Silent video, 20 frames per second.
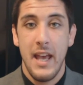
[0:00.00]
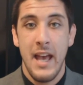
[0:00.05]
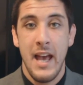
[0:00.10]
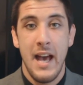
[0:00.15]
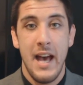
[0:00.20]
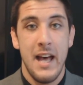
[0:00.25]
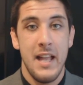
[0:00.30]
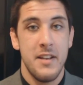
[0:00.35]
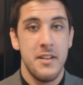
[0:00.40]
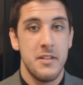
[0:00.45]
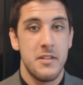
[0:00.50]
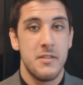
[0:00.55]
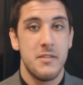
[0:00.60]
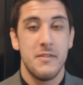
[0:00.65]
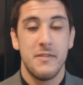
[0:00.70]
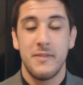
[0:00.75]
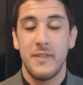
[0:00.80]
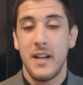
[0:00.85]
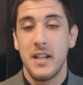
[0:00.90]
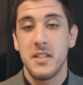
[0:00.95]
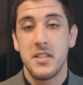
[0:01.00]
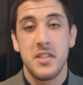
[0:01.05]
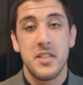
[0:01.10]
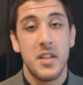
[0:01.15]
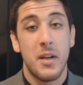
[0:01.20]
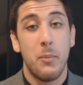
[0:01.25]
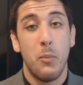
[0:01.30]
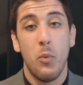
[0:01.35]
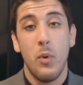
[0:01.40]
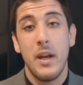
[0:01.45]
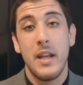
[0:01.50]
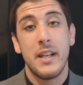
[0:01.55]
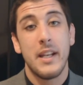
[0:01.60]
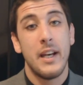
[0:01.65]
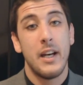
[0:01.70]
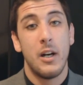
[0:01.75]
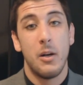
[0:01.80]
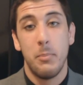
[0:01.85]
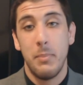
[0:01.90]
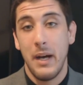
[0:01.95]
and find some way to
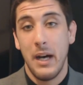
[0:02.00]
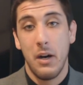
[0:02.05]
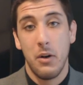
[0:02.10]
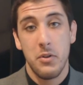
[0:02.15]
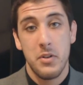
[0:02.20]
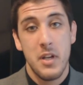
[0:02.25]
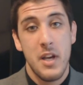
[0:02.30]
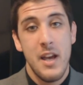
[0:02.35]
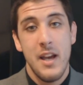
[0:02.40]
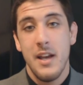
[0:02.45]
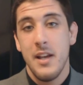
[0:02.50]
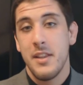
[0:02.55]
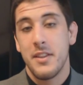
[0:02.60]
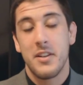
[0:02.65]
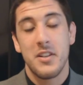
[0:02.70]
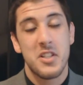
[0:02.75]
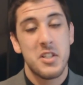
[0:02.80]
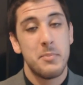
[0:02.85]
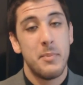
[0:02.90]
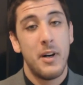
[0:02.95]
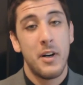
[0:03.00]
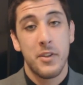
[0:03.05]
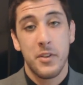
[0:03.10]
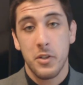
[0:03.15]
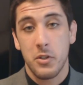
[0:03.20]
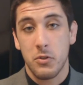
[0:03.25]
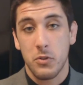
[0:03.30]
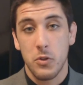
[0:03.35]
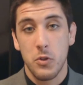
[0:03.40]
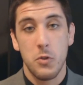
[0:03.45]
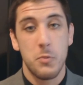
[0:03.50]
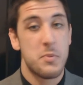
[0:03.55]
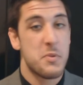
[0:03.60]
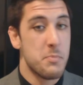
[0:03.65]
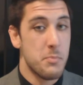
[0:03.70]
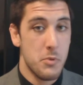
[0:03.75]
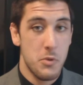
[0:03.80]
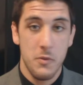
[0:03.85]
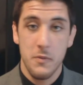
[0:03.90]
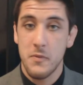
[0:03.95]
help out. There's some other
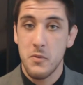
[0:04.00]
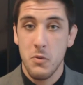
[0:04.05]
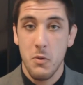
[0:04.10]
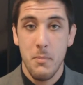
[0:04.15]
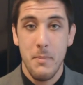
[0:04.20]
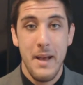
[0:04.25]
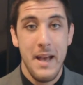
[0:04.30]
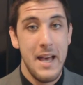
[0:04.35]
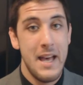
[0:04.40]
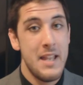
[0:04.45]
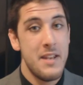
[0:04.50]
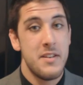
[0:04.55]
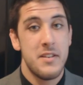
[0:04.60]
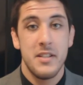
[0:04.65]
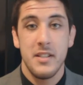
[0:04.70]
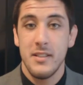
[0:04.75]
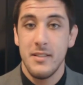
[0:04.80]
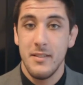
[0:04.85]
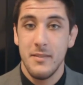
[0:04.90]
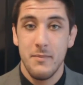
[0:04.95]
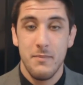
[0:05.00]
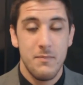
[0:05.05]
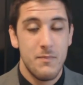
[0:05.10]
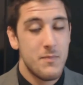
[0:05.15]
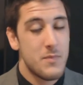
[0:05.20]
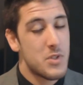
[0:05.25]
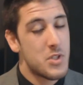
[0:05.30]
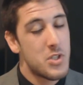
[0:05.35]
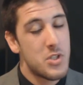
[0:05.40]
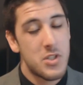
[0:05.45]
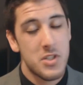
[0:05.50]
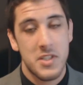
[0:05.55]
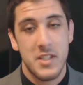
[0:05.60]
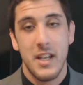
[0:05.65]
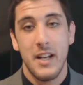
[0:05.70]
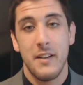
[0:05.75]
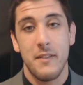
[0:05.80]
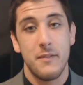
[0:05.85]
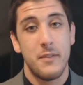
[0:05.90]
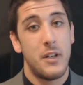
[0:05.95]
groups, Move to Amend, just
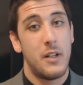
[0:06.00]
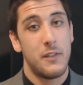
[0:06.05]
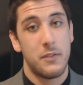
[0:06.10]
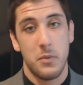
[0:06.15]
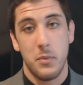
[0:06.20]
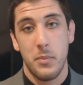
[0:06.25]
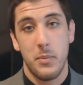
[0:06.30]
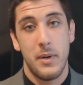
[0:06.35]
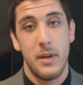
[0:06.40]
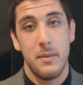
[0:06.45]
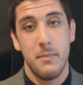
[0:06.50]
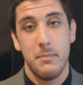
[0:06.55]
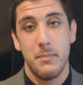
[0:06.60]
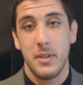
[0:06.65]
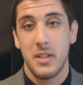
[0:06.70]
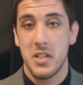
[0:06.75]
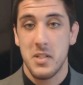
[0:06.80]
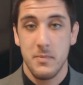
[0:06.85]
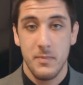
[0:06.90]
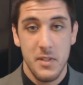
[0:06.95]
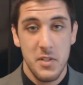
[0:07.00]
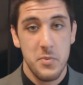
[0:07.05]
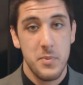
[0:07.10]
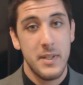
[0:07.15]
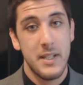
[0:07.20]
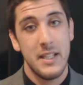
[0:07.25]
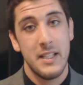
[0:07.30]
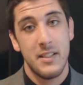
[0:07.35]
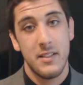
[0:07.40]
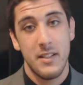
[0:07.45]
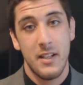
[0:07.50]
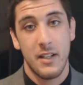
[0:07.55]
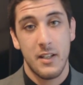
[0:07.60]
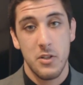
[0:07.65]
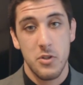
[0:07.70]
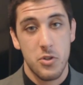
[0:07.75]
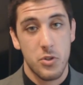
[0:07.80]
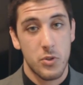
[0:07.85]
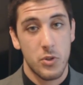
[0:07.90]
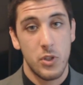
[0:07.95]
get involved with one, because unless we get a
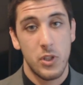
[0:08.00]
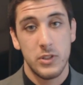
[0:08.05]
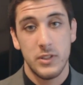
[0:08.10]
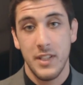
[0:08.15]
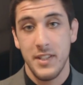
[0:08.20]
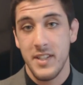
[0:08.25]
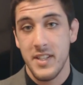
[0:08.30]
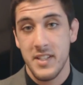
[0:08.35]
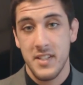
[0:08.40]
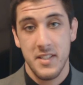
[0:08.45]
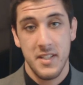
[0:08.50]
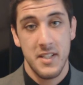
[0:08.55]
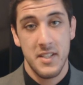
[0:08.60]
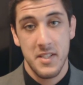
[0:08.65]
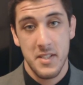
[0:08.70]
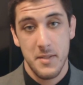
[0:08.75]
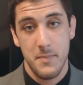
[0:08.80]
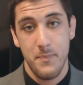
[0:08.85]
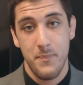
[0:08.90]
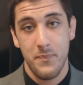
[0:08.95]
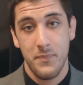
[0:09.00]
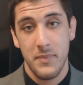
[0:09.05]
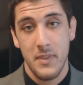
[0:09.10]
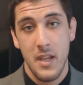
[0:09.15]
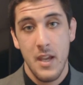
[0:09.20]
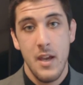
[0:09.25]
control on this system,